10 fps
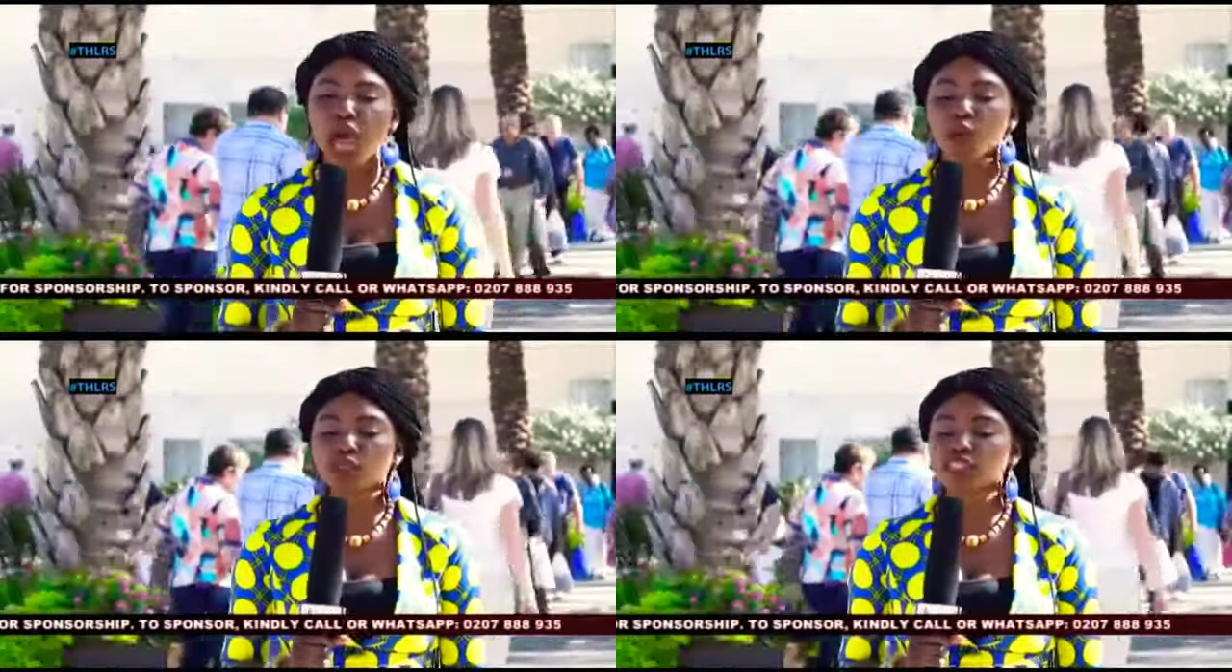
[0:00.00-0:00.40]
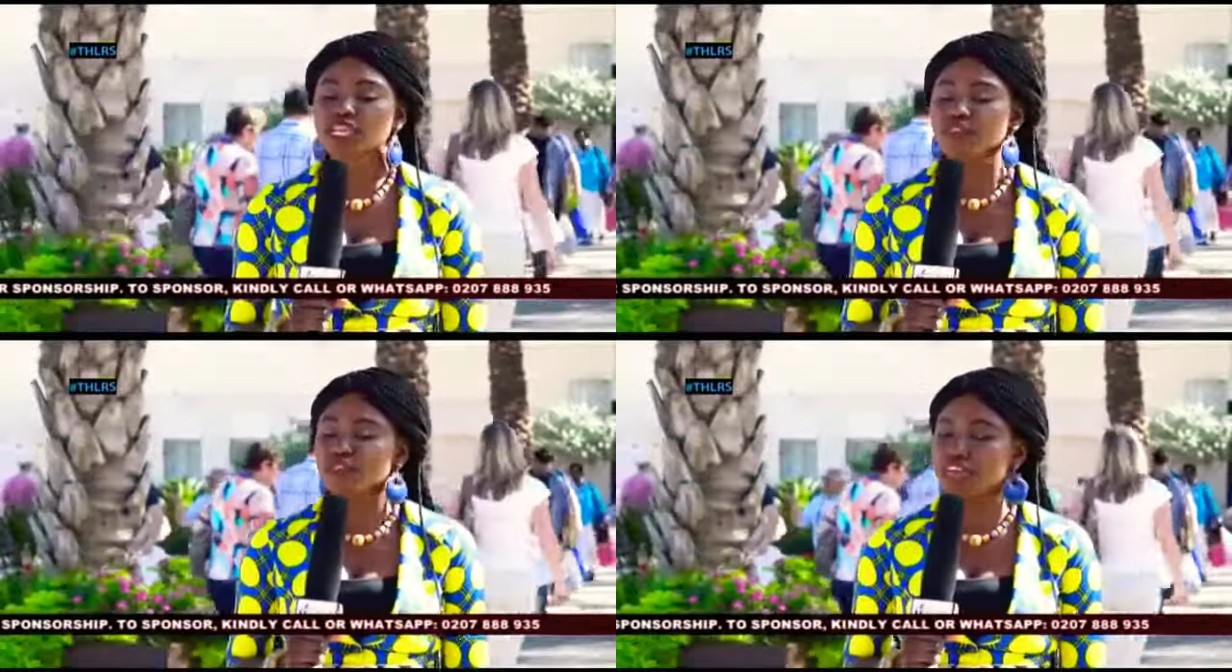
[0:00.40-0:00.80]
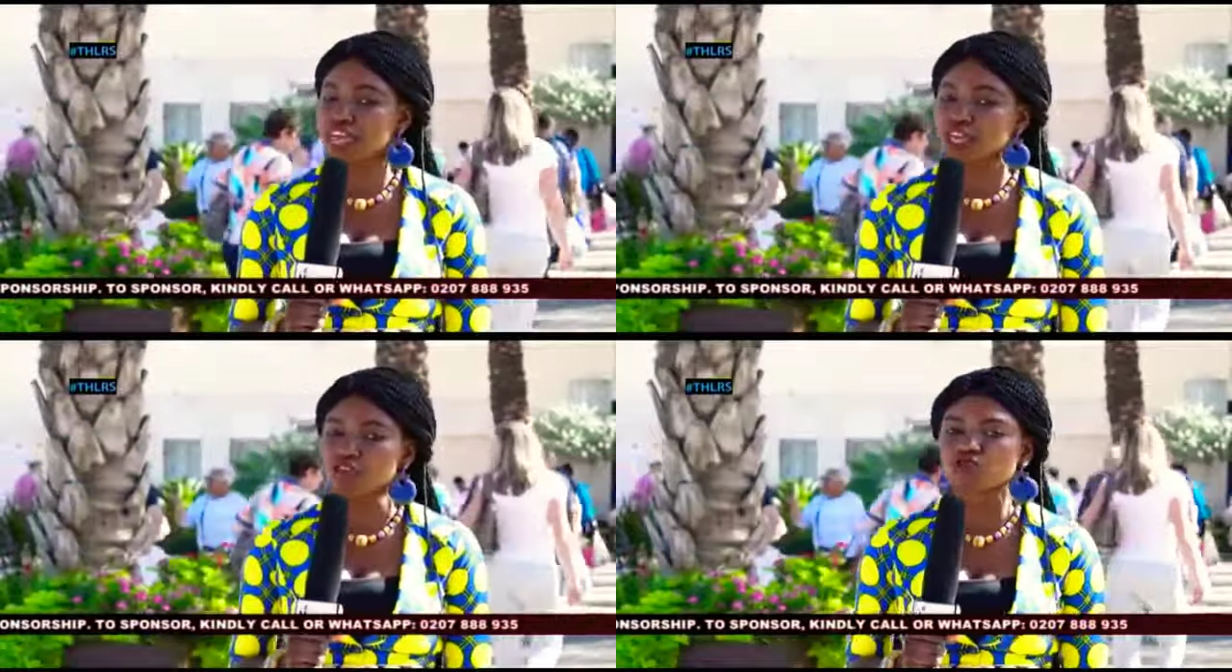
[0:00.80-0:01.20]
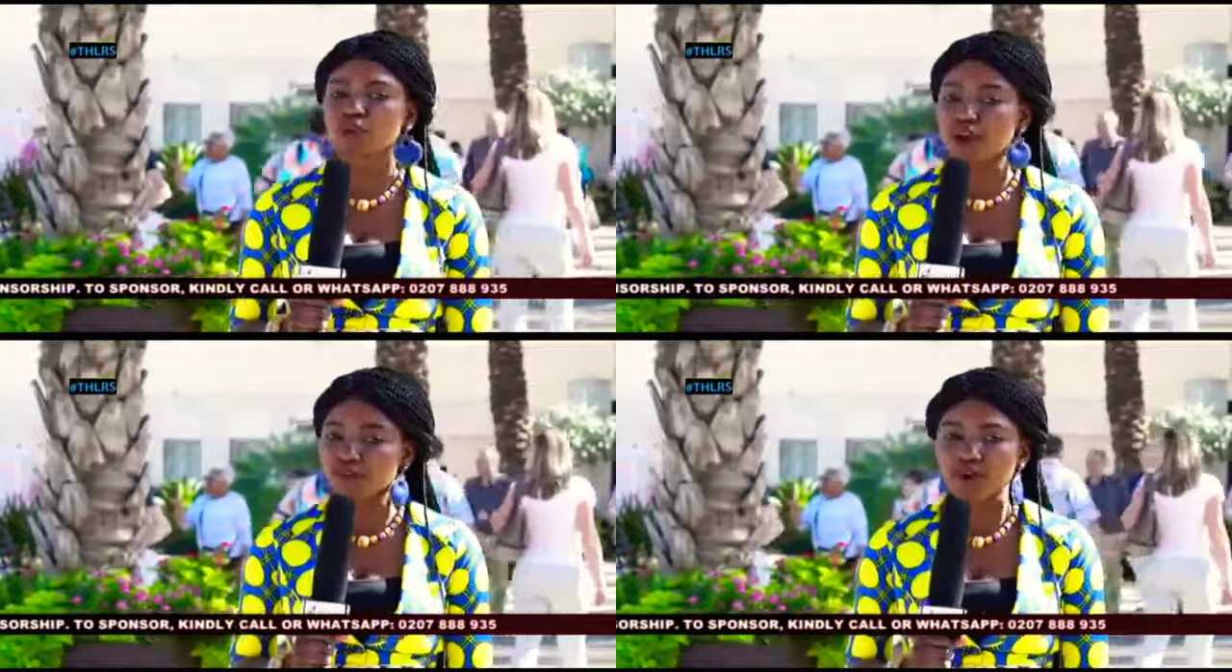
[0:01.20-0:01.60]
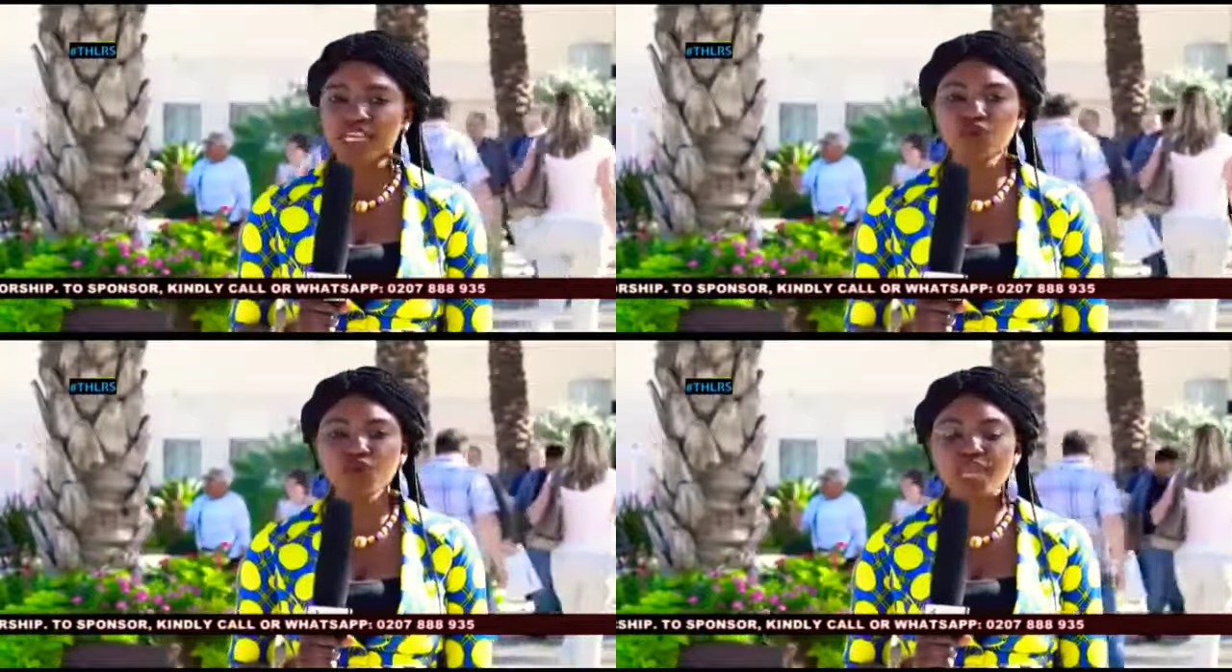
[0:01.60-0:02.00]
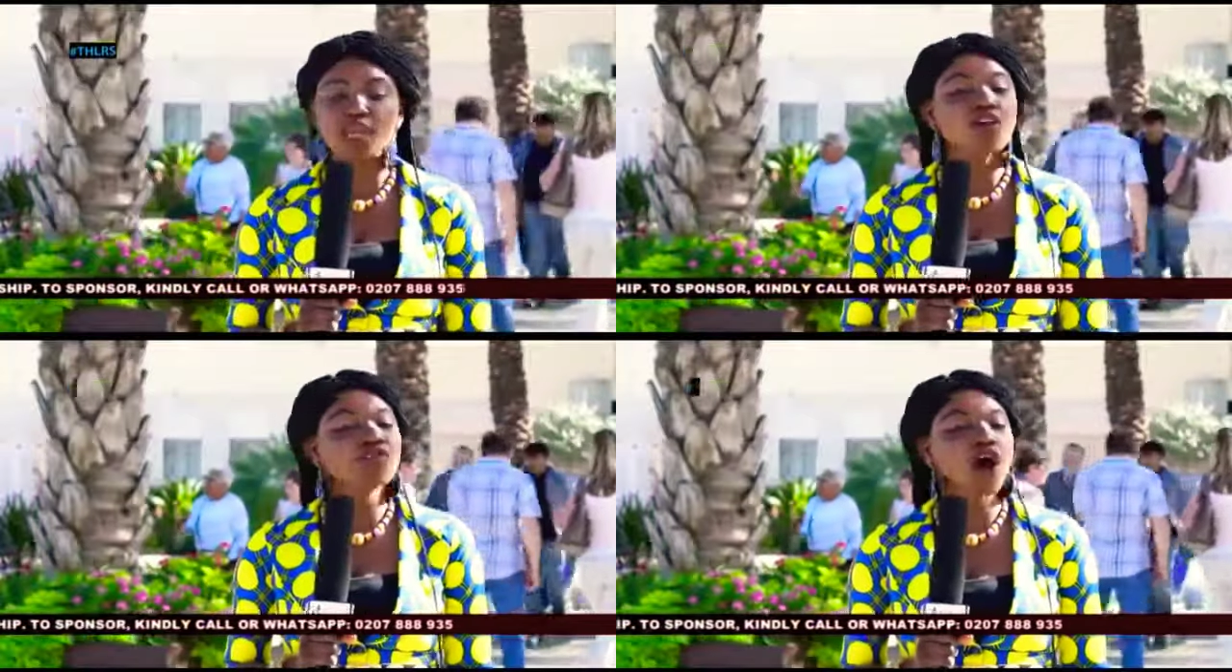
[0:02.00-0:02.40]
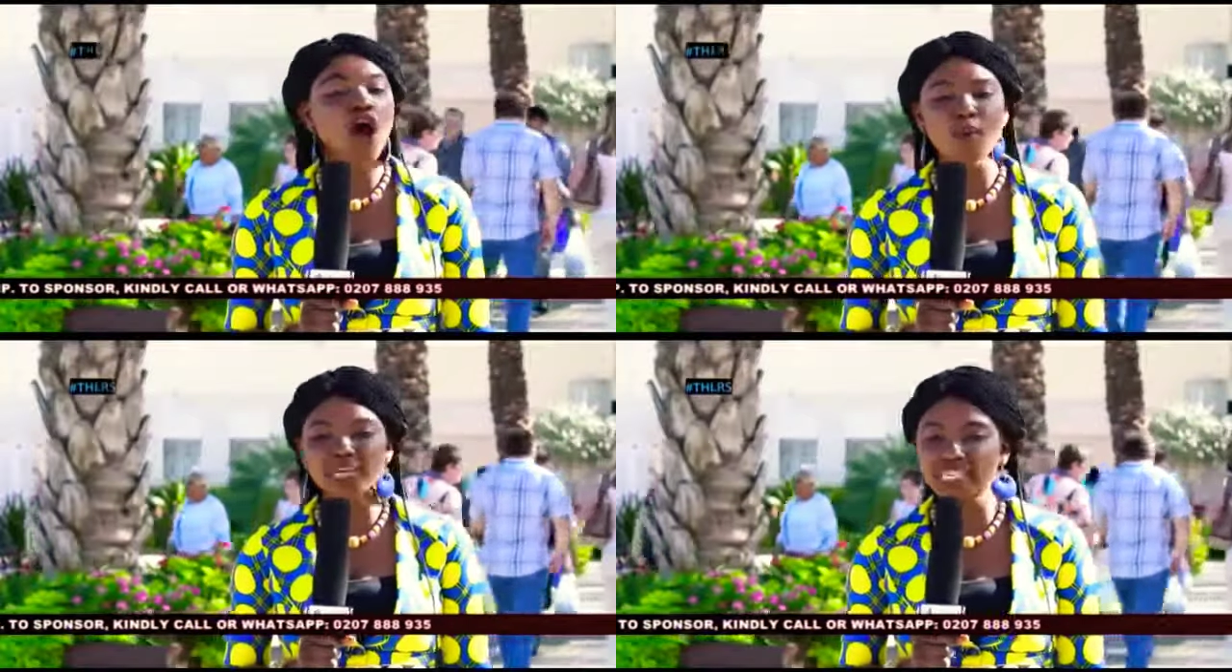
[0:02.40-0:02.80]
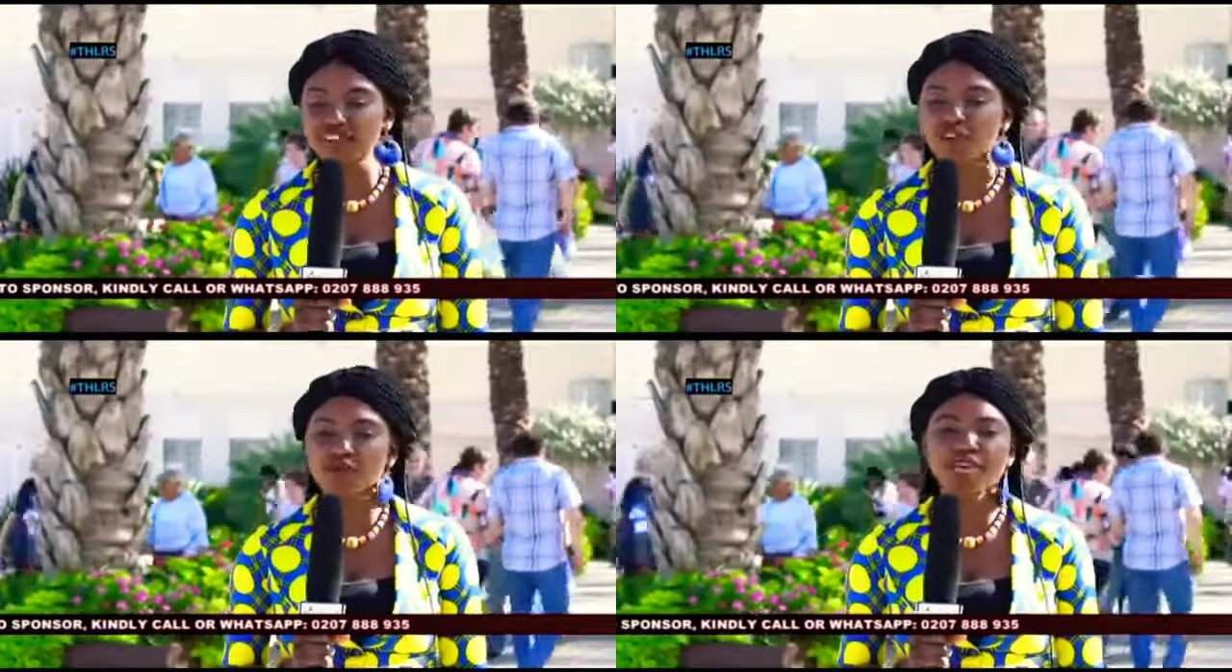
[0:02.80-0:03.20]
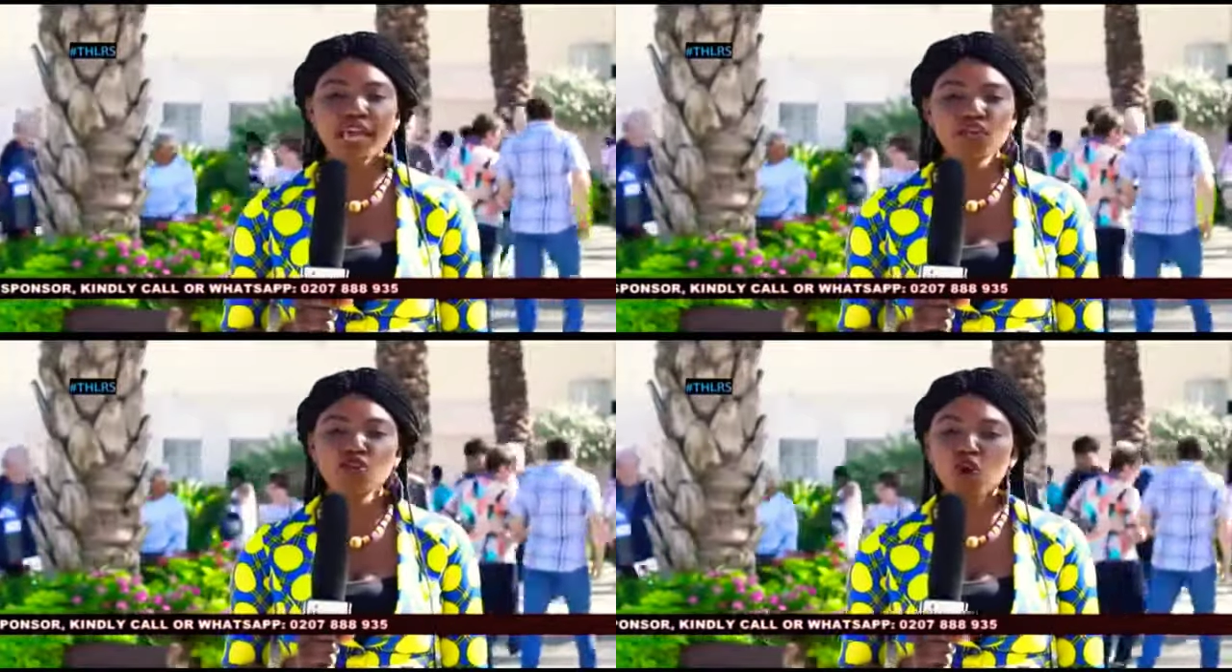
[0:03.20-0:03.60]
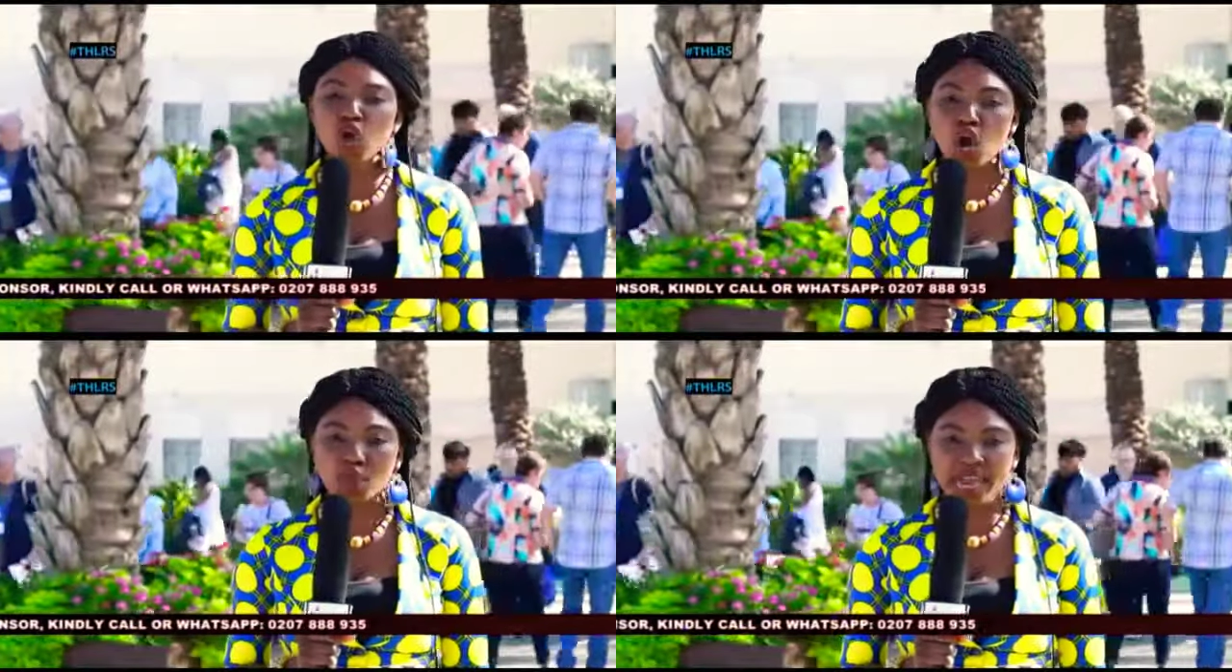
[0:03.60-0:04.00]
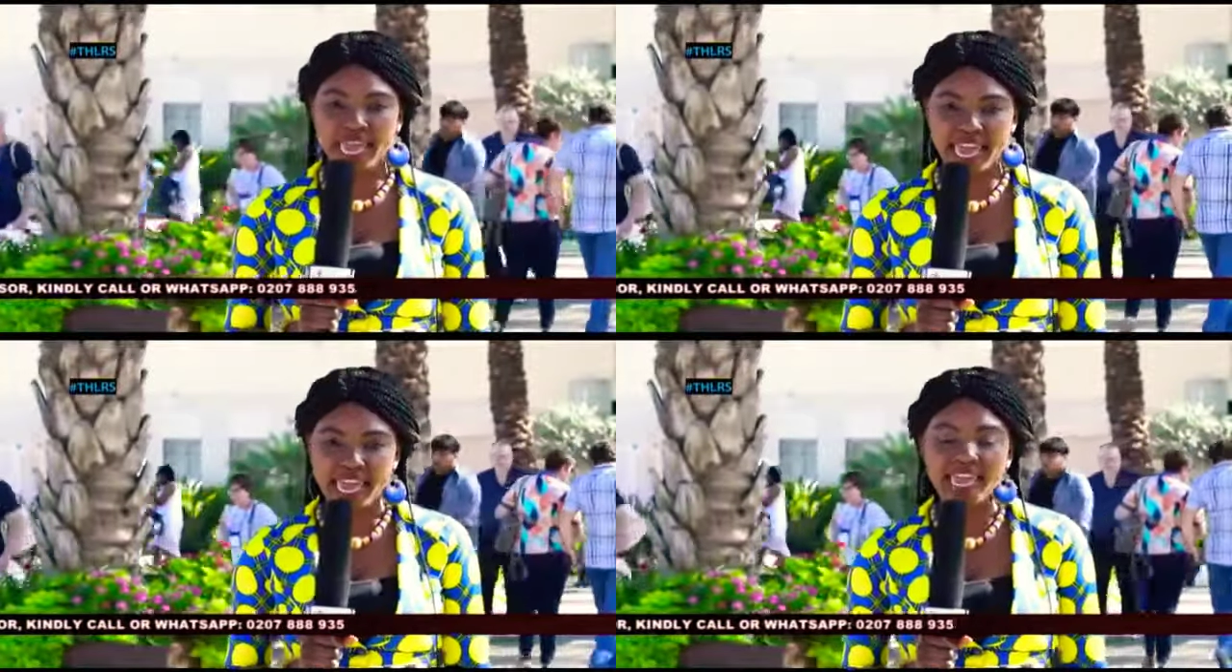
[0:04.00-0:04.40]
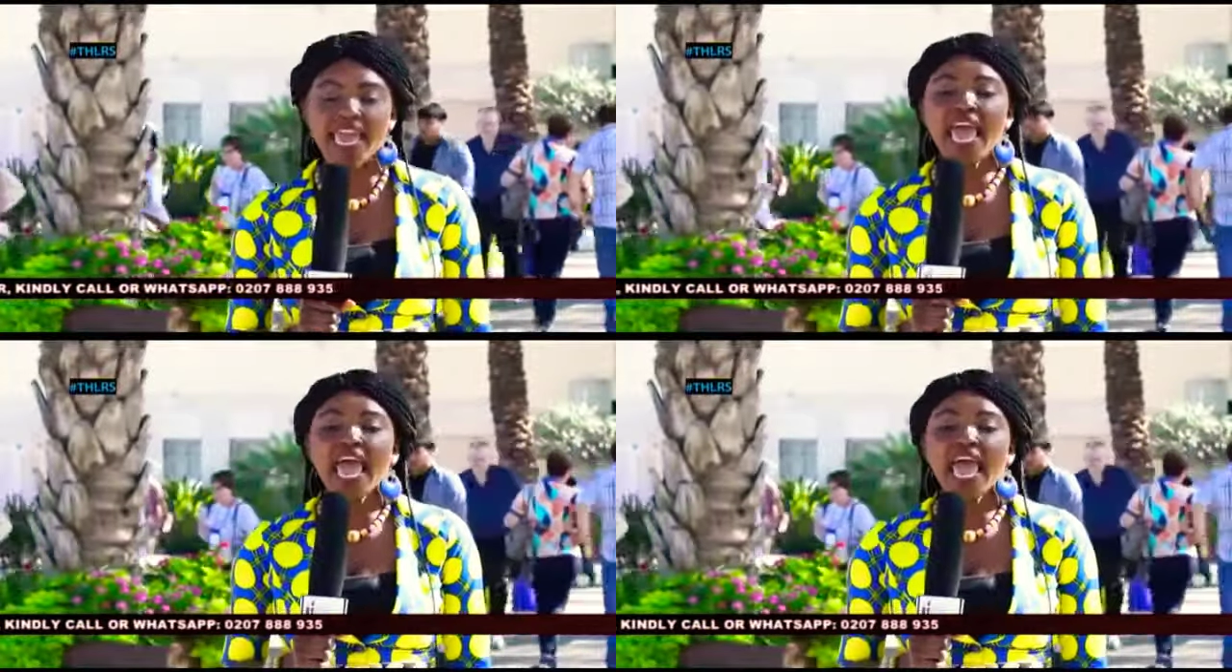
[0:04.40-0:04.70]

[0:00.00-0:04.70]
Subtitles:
I want to say thank you to FOS Week for always giving me a new look on my hair.